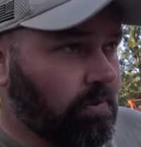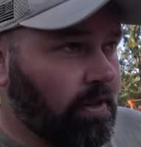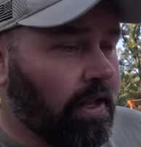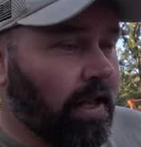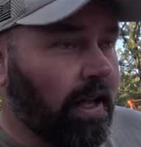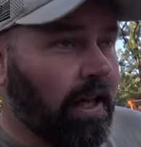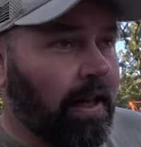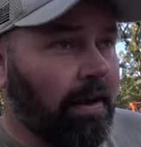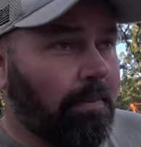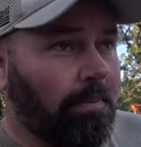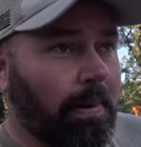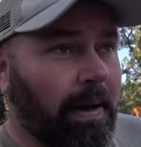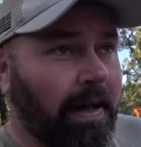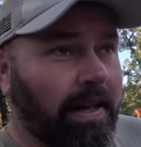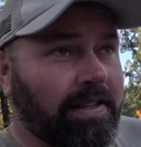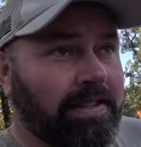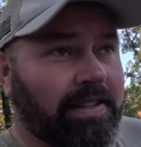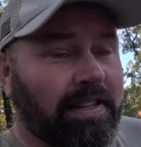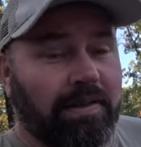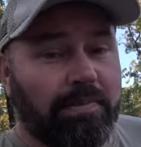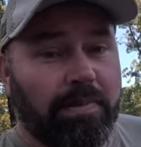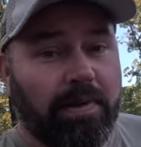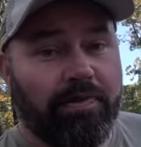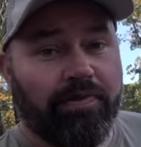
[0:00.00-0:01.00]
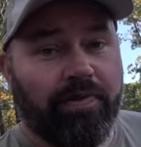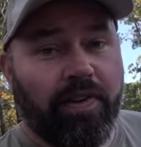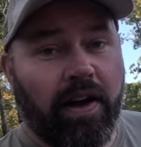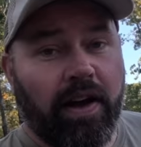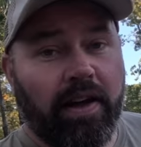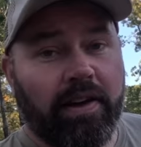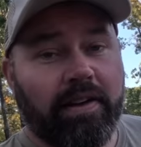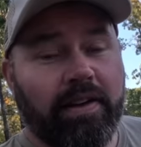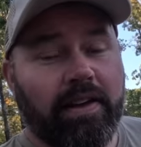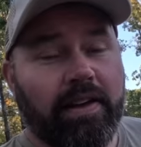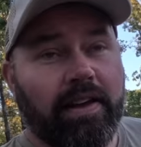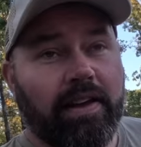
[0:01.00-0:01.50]
But it's going to be
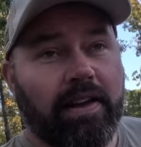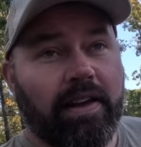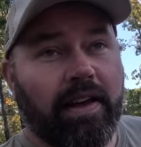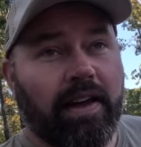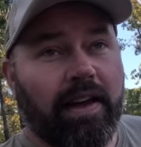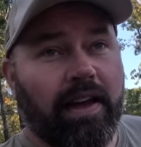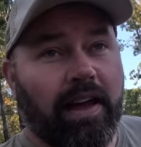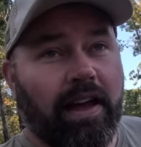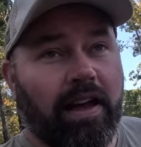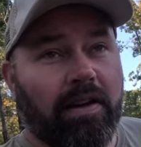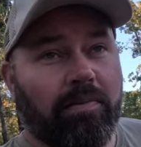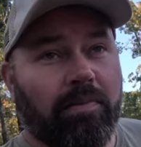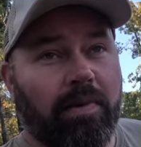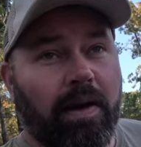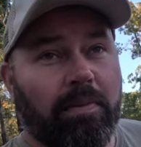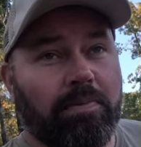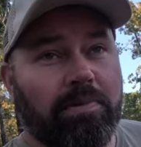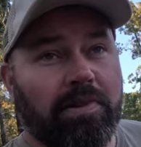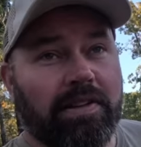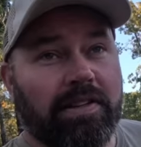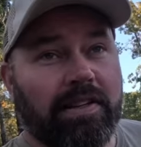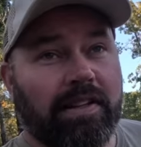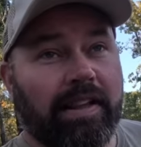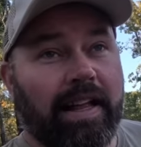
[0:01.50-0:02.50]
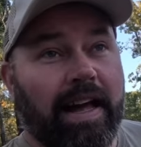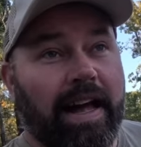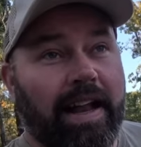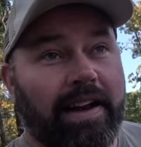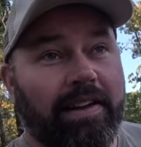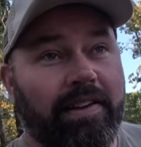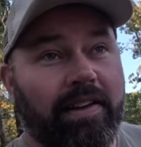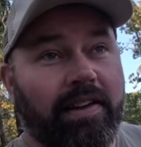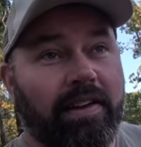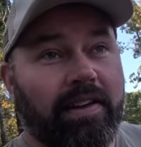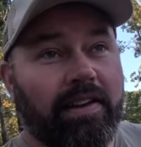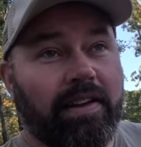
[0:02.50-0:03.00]
fun. I'm just
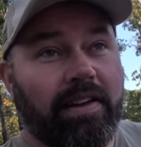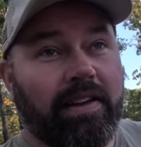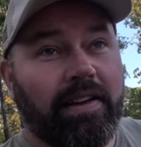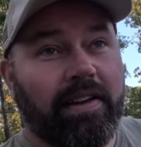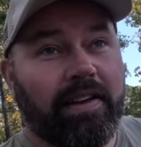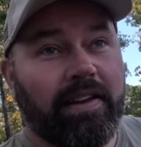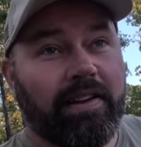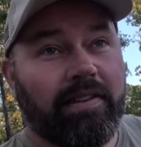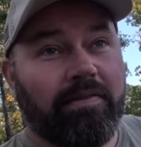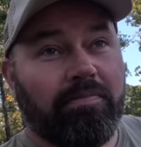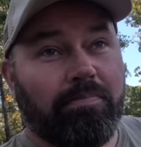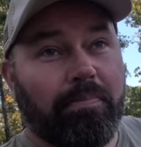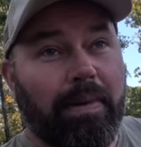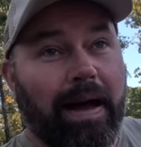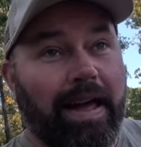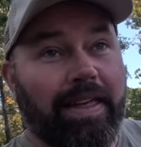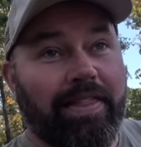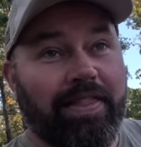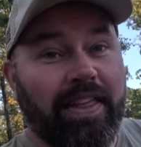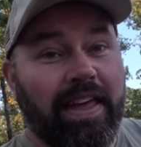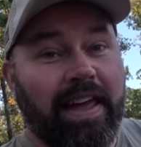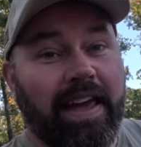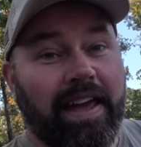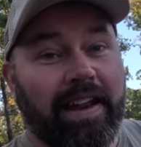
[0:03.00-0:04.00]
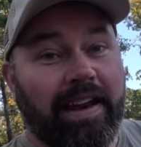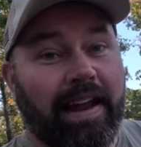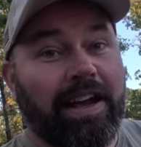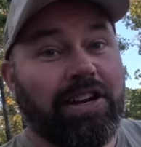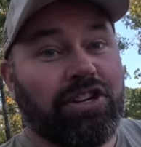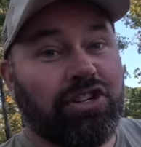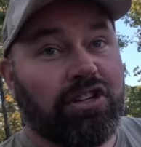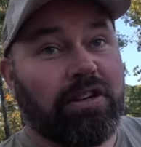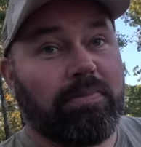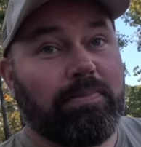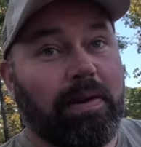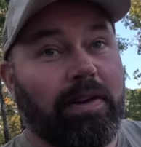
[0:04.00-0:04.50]
glad by then I
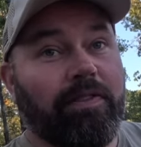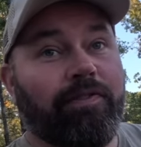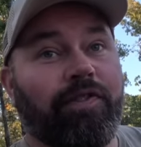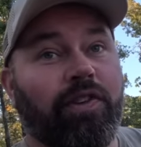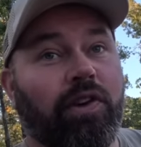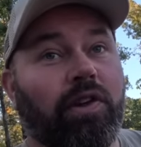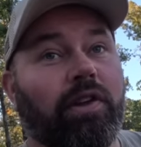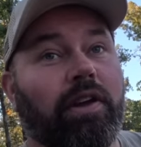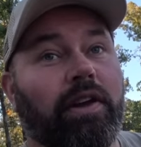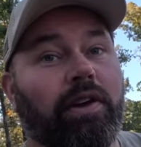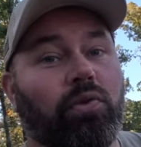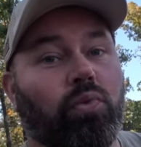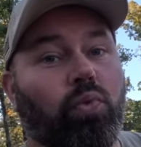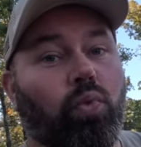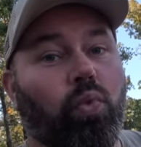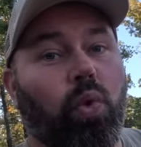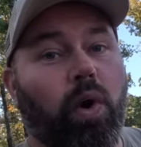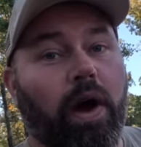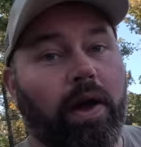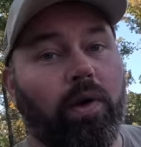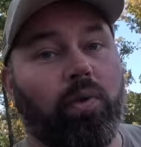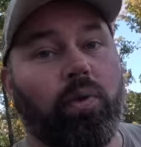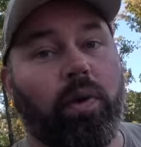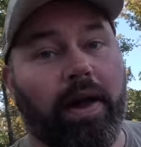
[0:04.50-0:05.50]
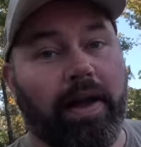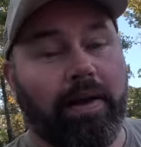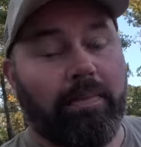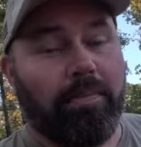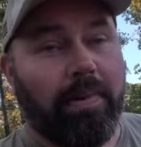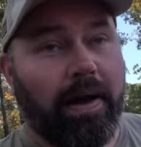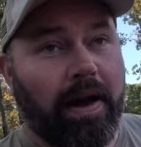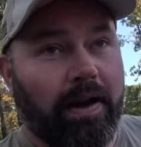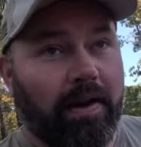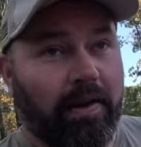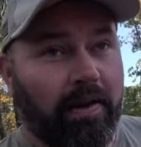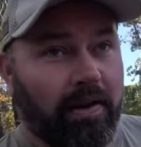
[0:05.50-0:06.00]
should be feeling way, way
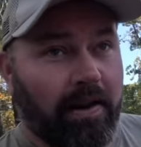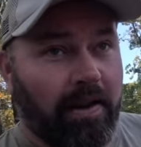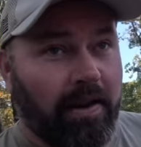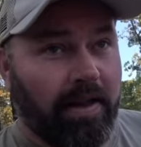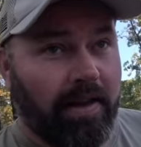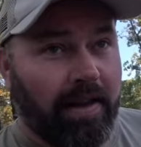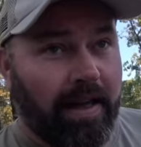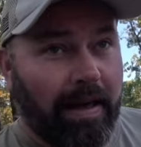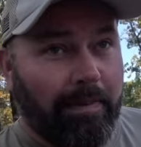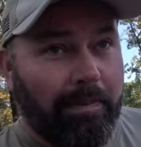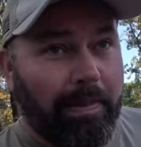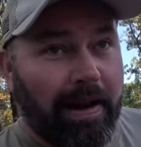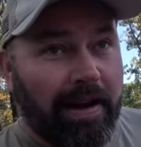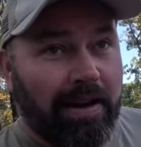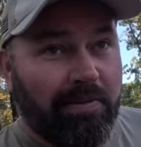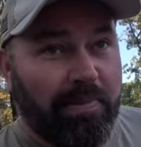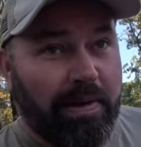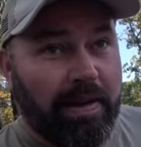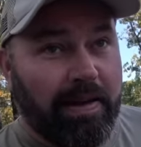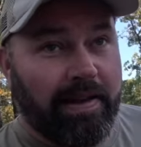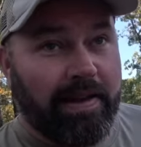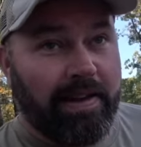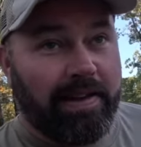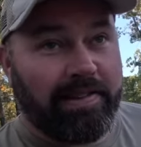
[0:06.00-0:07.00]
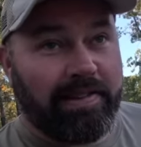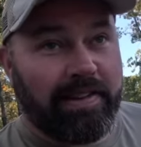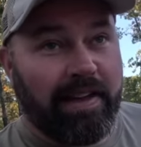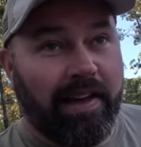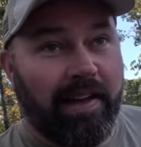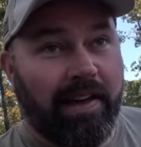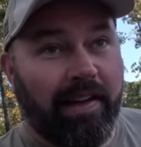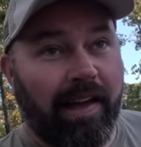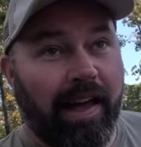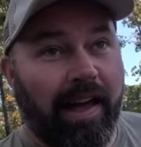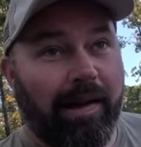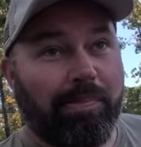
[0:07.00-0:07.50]
better. I better be, because
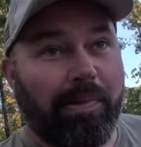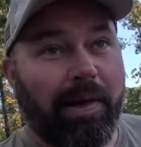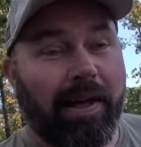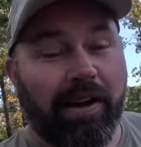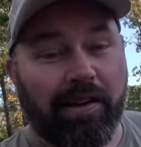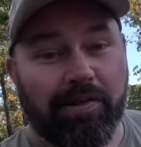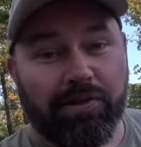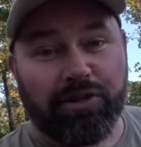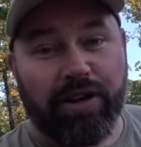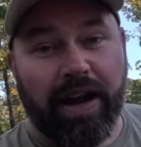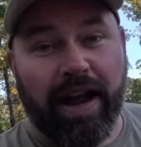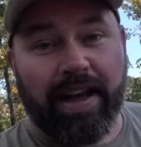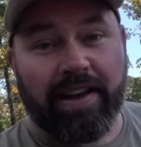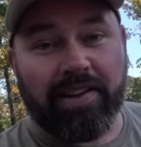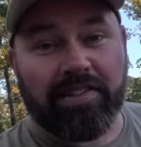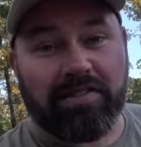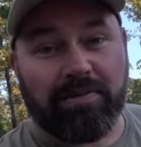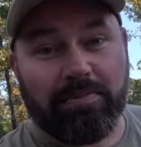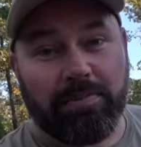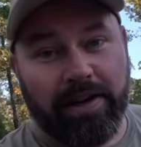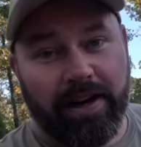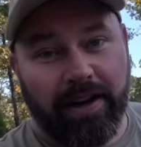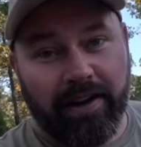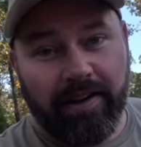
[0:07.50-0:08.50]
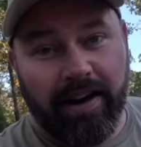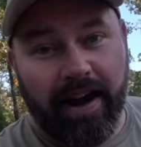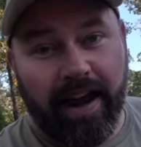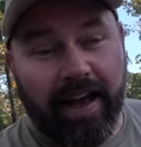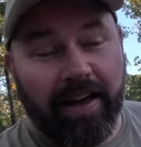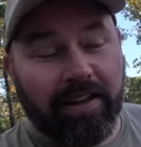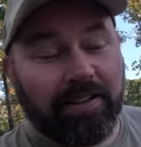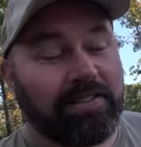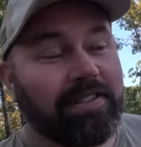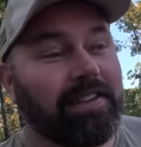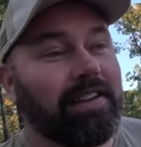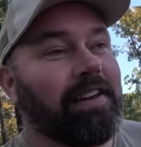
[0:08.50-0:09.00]
I plan on dragging some deer
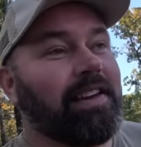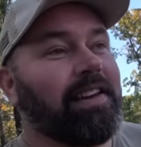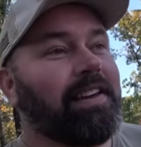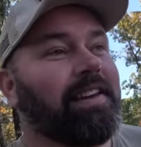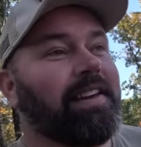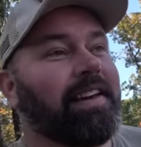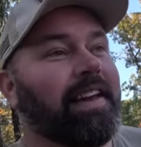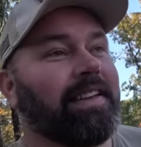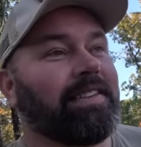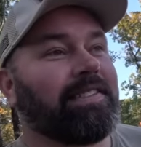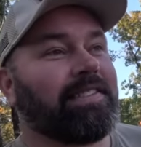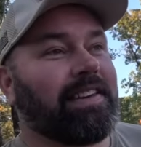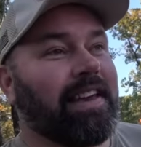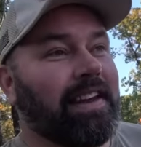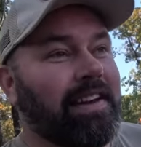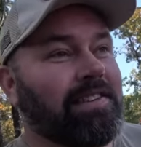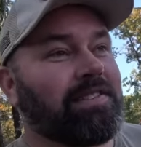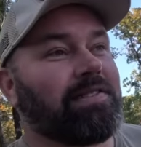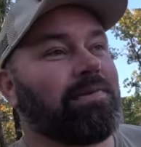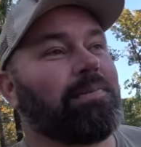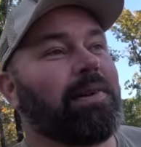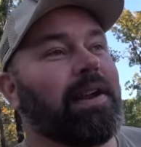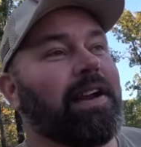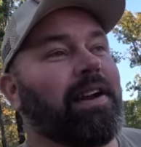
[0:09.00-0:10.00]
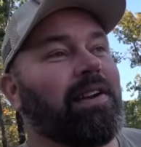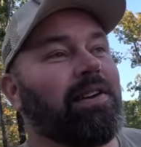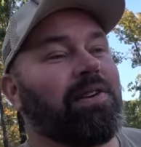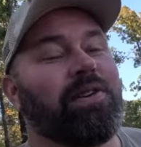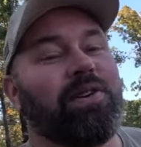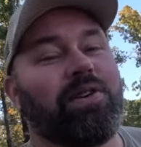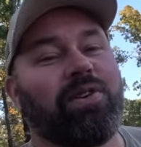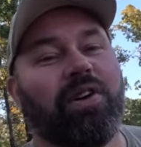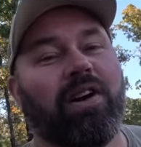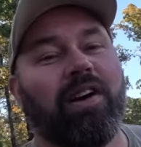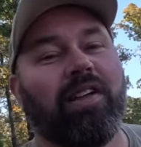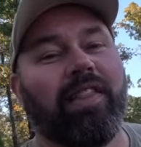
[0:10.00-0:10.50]
out and skinning some deer and
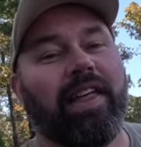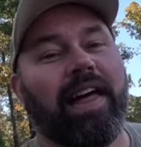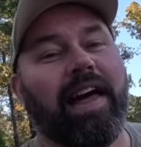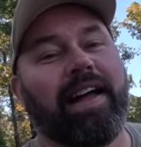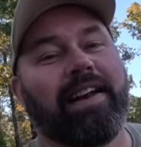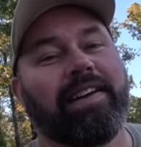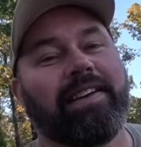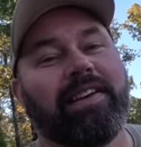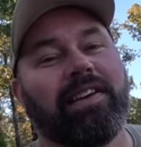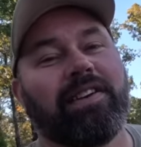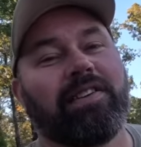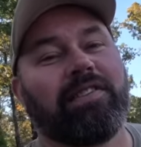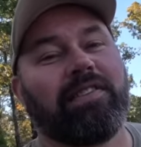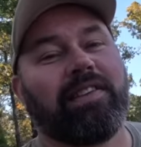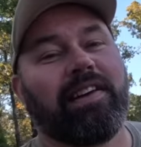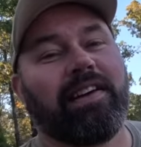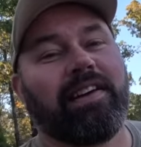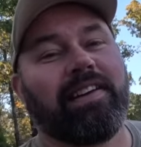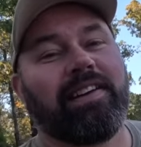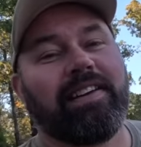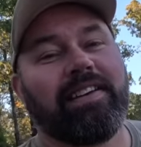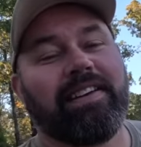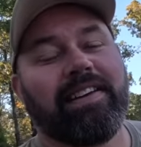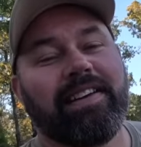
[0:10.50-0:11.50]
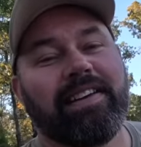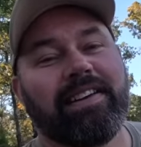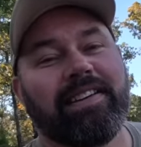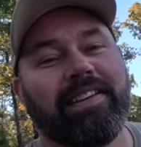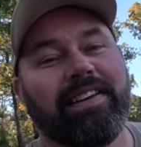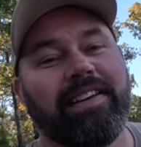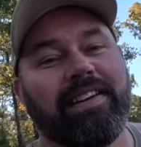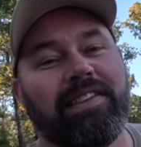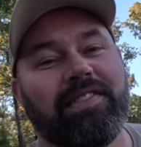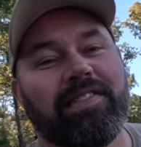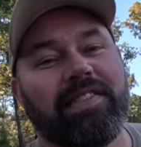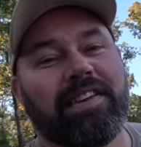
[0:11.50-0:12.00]
doing all that during
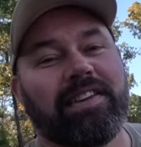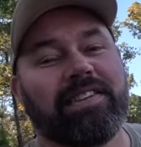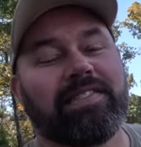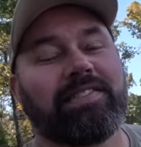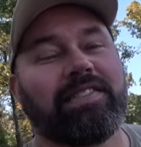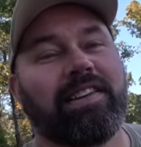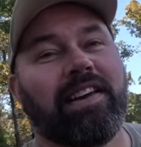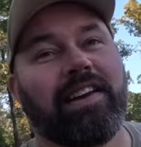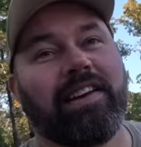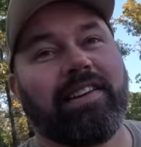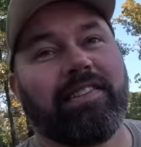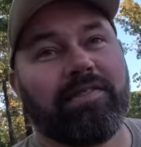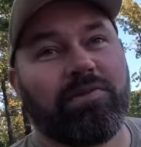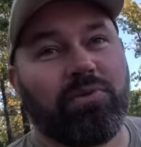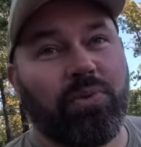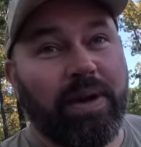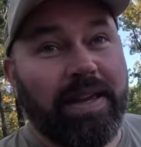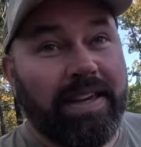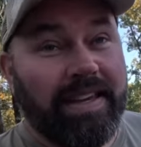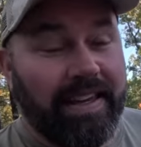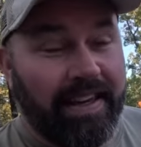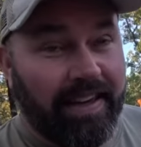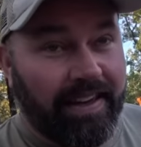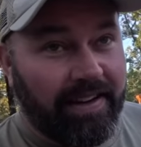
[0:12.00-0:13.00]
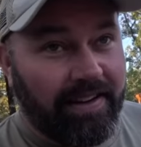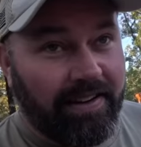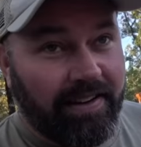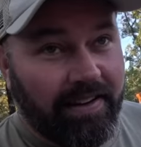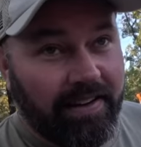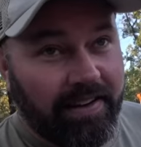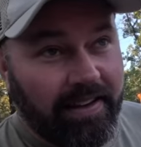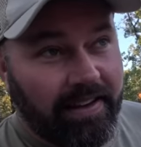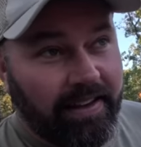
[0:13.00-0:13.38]
this weekend.